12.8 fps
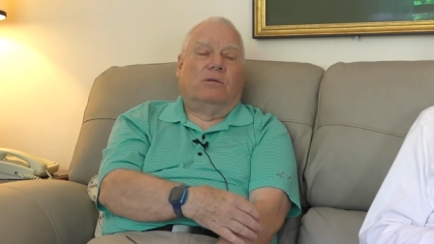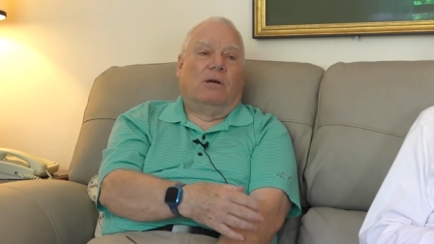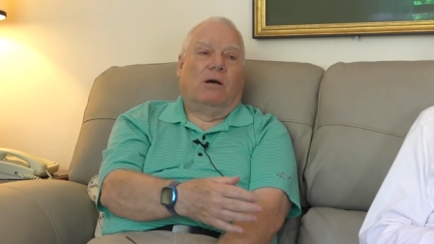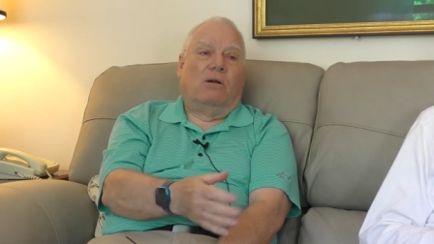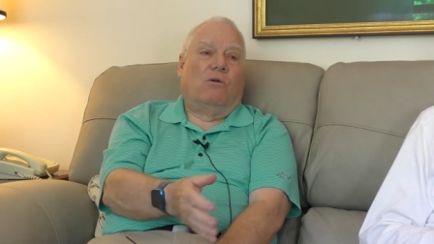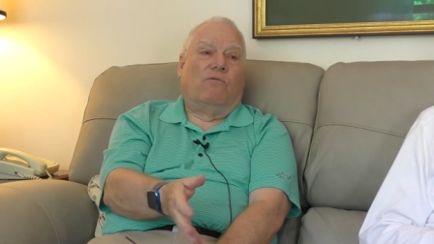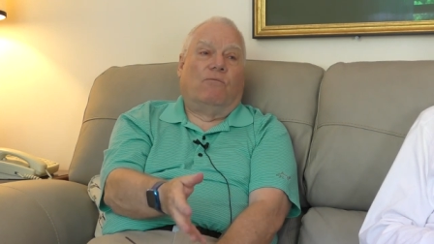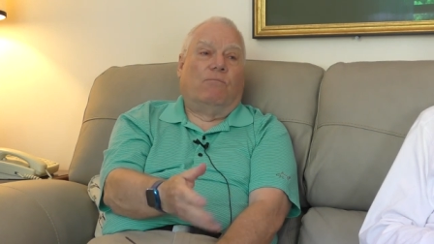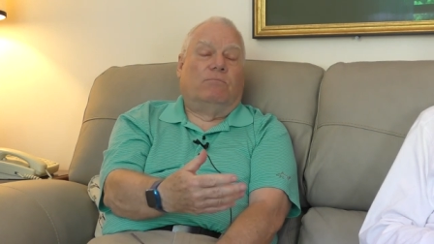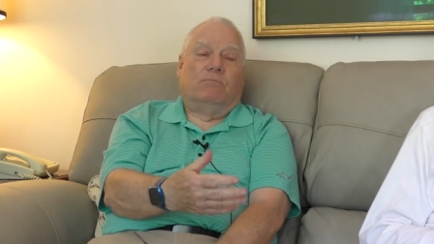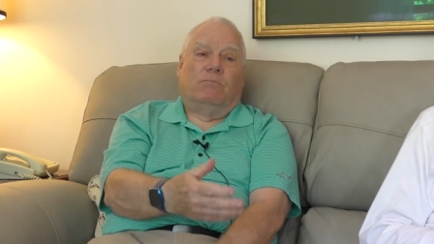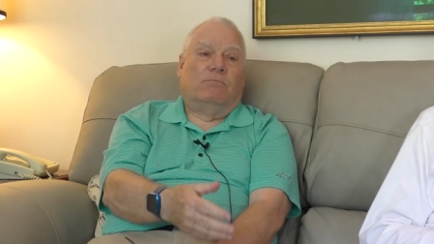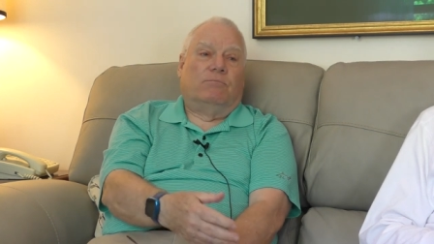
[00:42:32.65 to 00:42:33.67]
I don't know
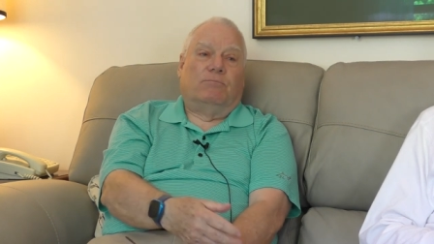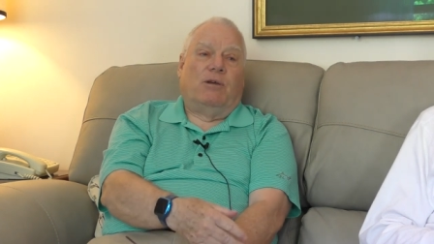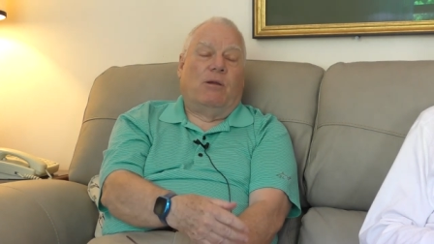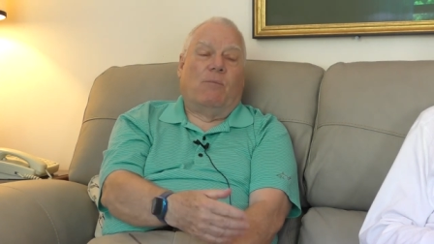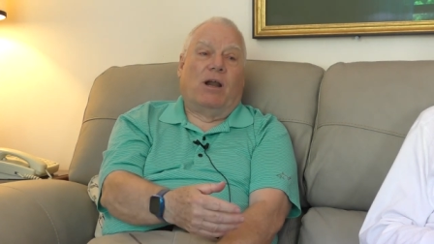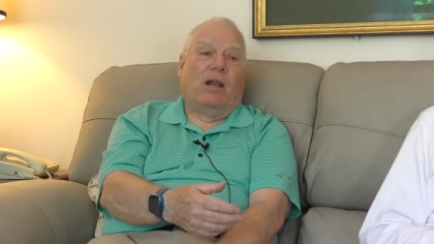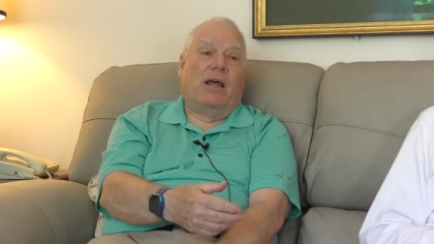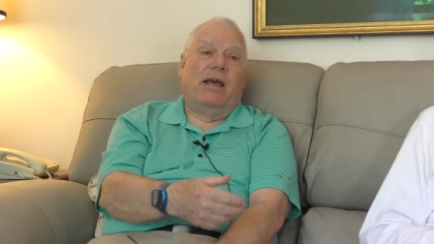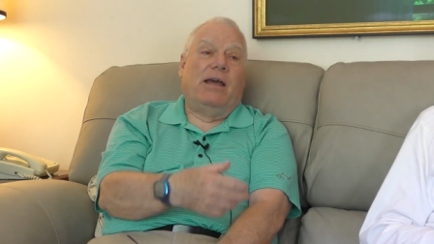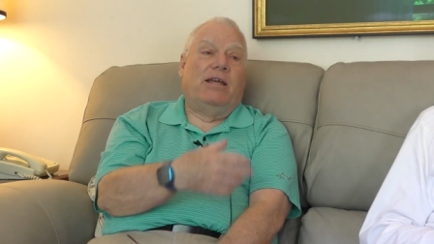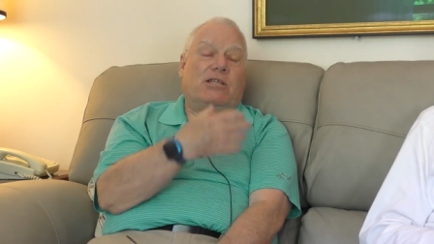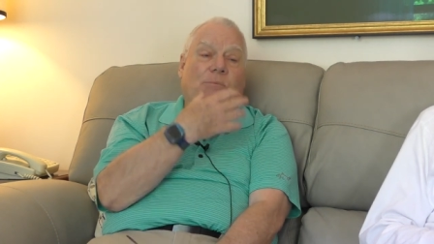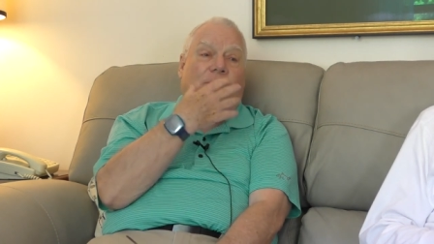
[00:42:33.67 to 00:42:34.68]
in my
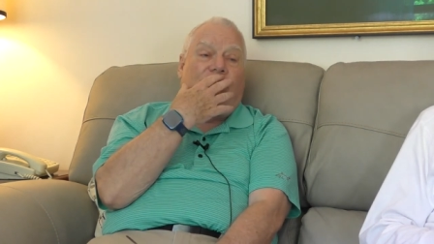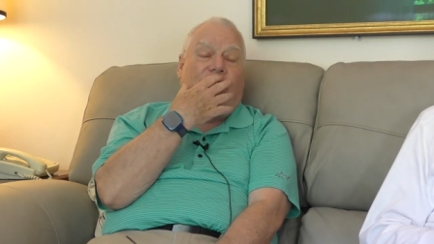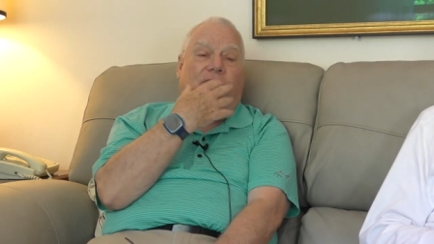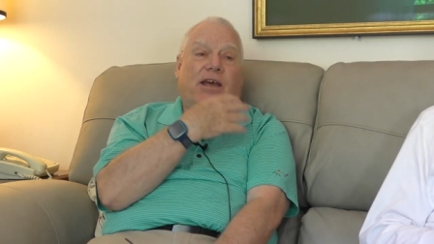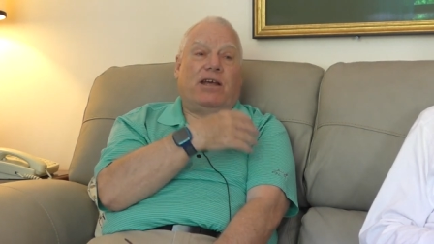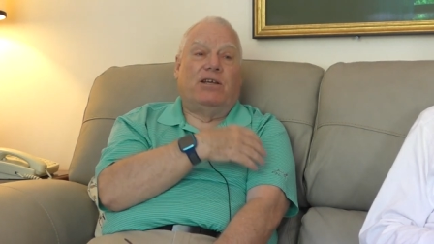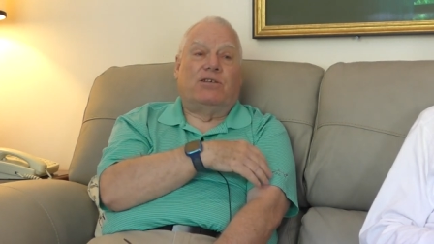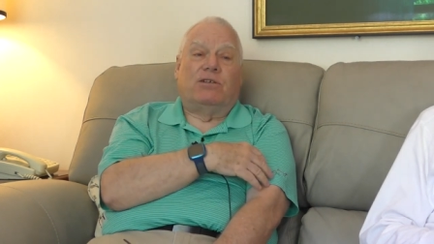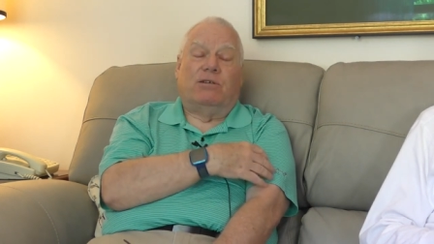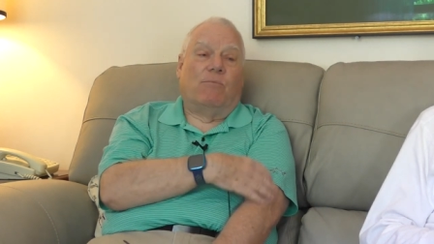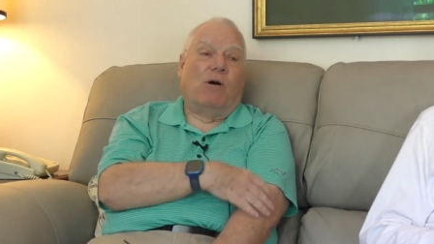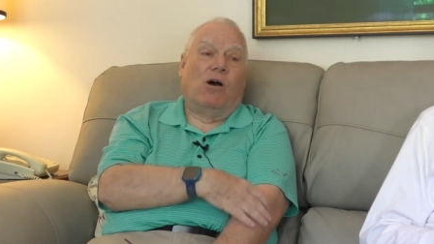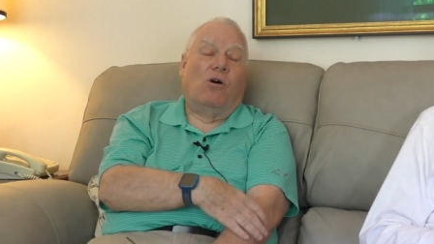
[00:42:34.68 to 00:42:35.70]
legs, in my face,
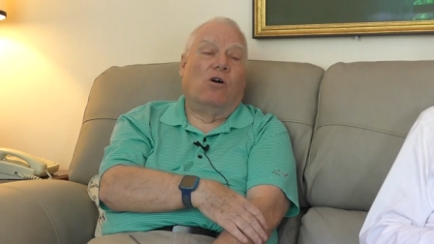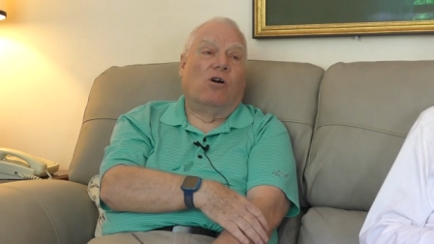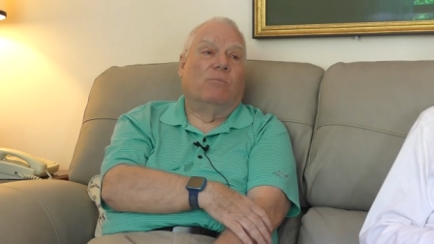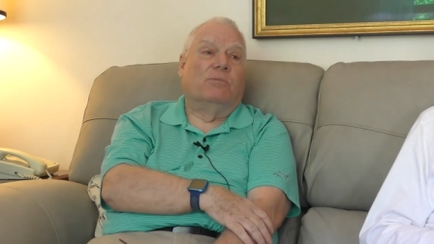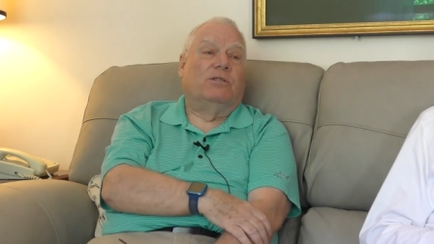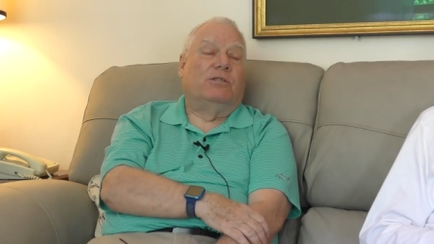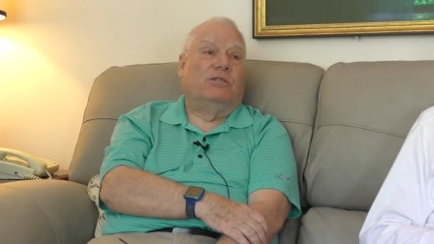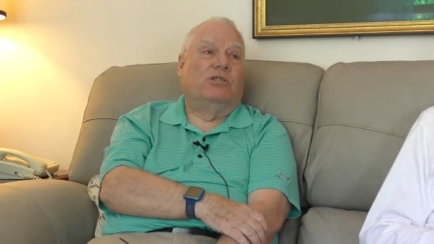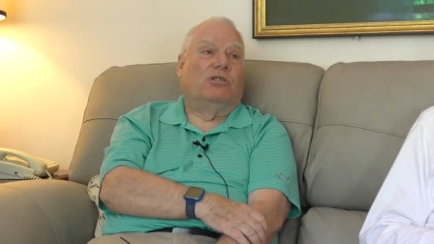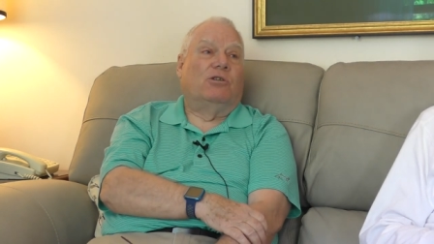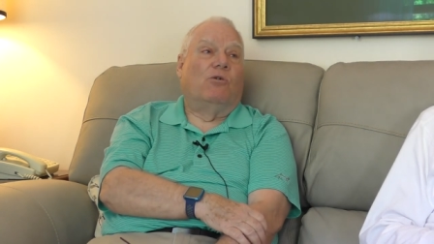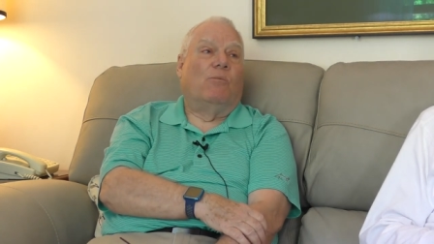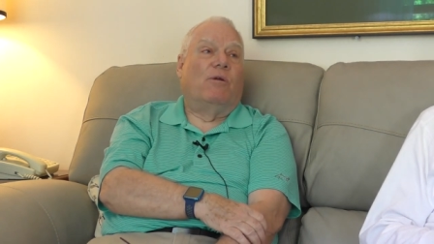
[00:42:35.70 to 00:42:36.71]
in my arms,
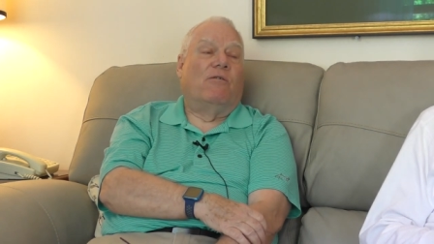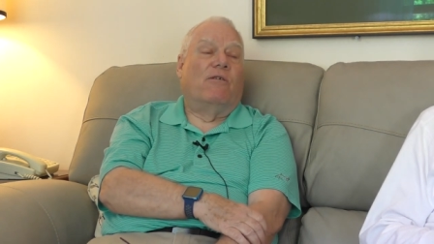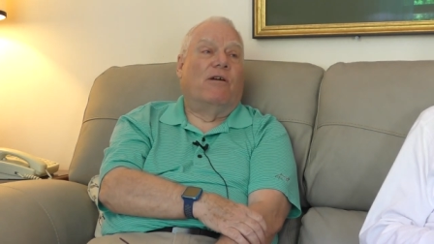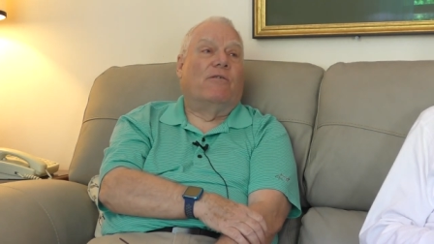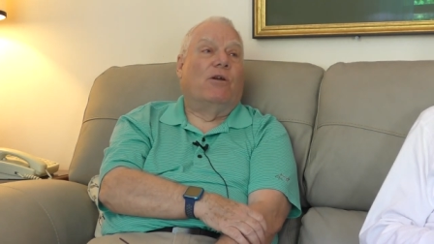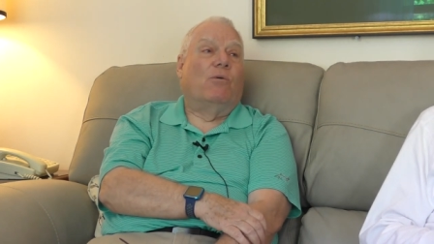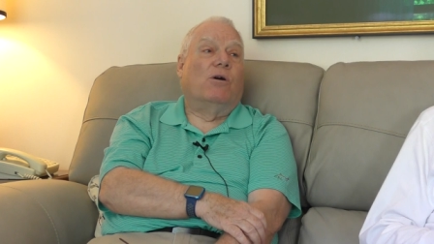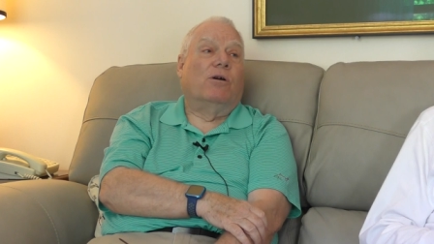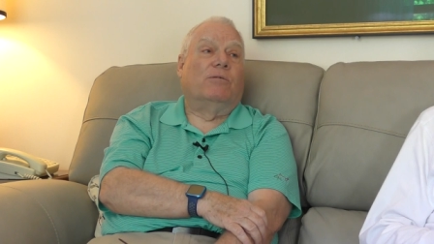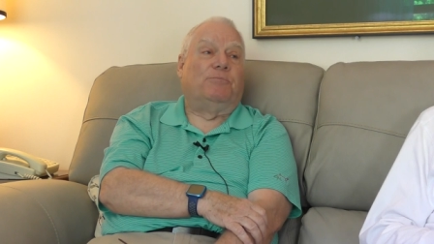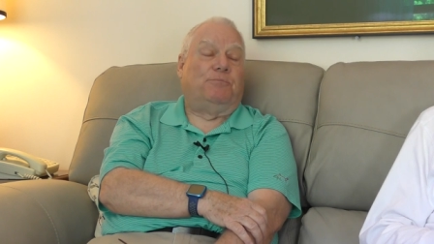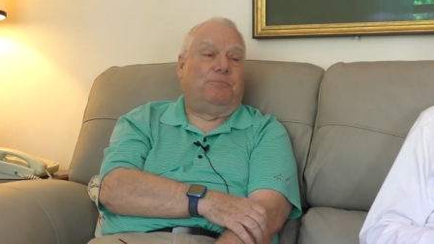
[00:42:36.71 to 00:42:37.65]
just a little bit of everywhere.